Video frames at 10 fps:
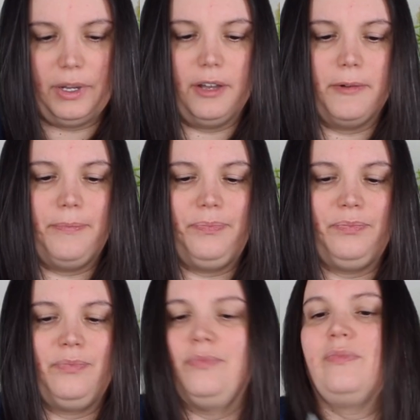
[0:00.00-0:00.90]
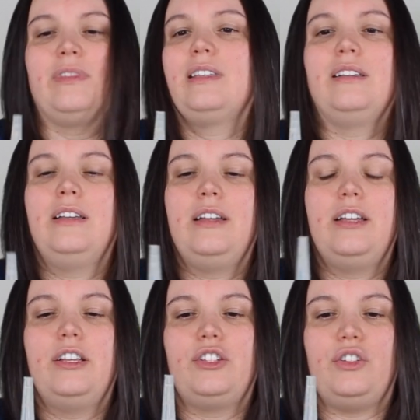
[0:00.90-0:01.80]
go.
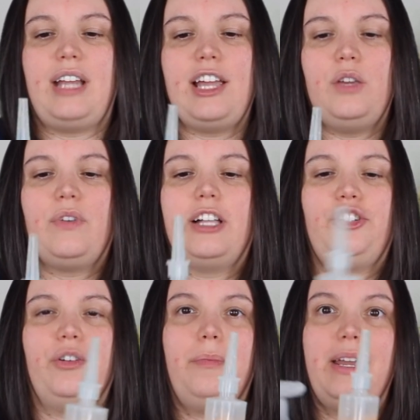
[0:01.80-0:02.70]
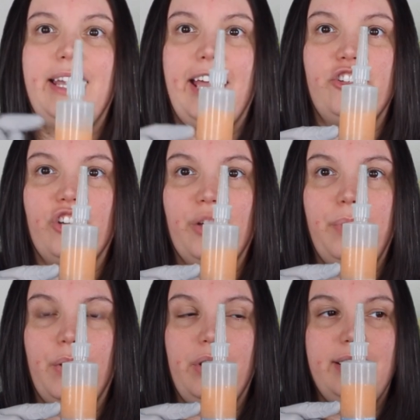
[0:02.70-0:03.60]
So now you've got your medication
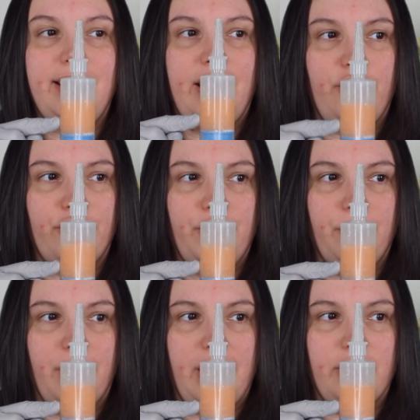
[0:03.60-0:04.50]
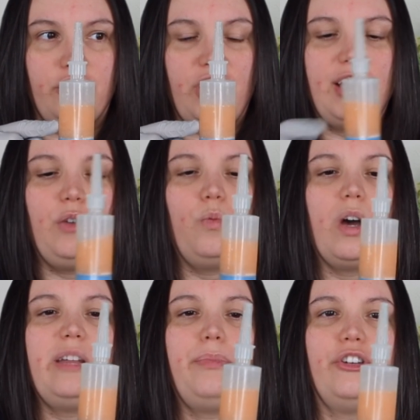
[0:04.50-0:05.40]
component in your syringe and you
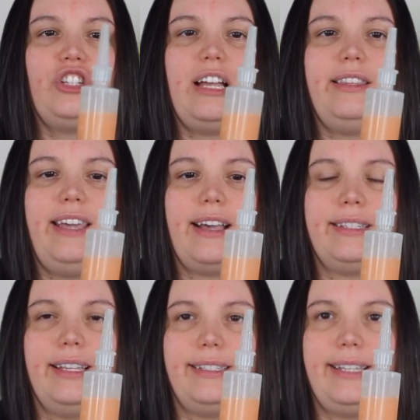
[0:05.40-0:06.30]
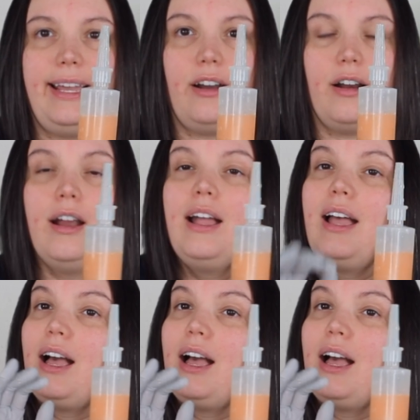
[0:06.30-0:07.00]
want to push out the excess air.